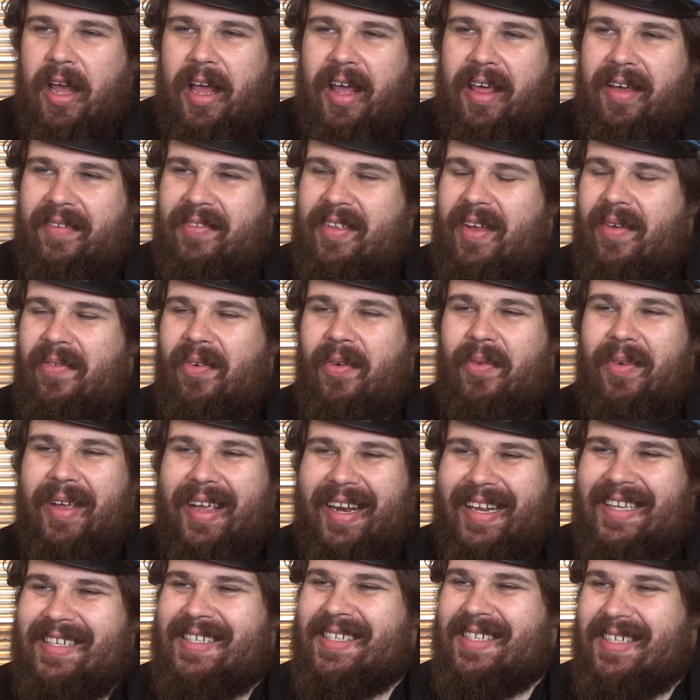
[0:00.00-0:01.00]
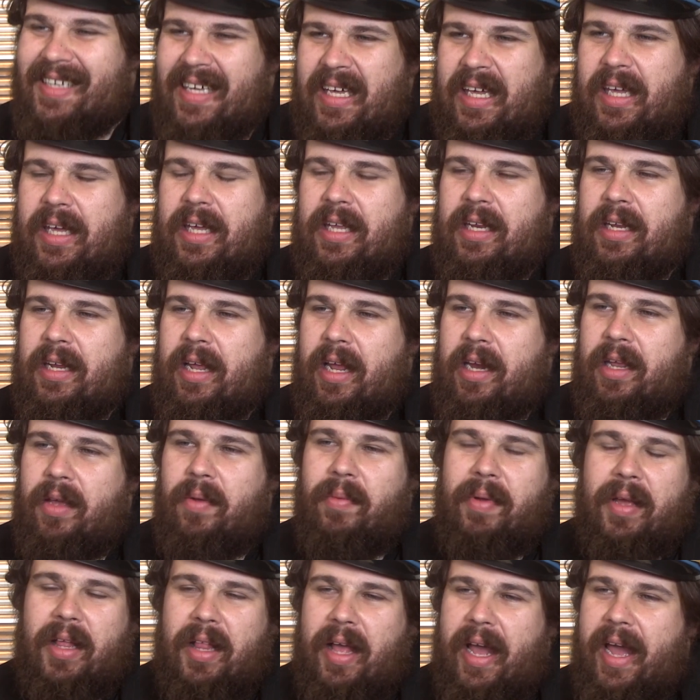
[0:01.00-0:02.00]
They've never really seen any
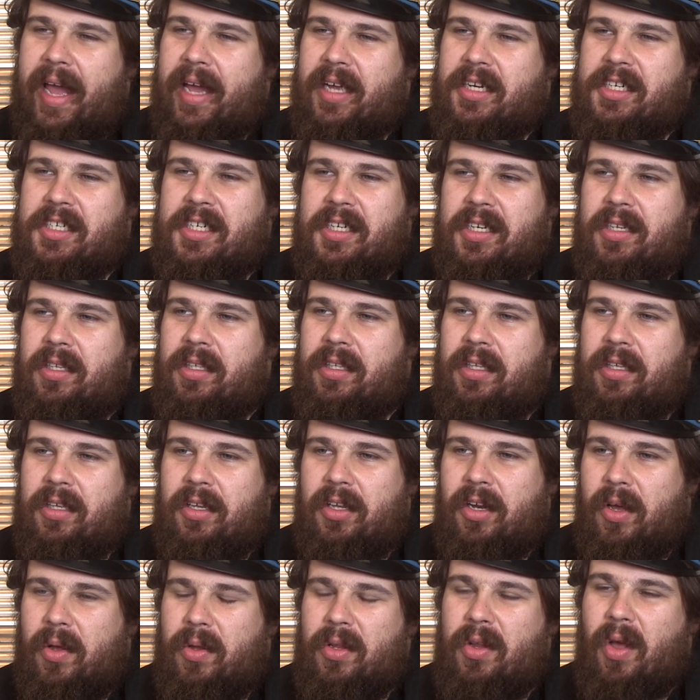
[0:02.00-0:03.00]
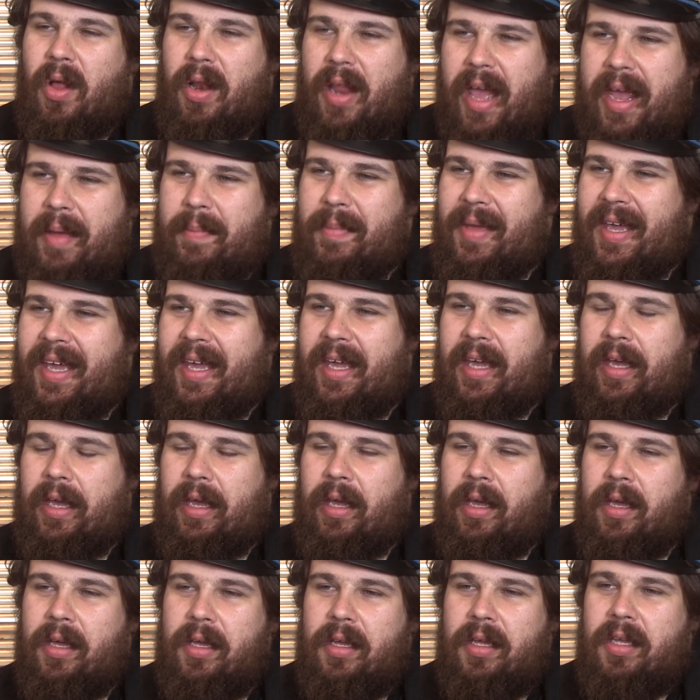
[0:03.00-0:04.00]
real action, you know, not like me,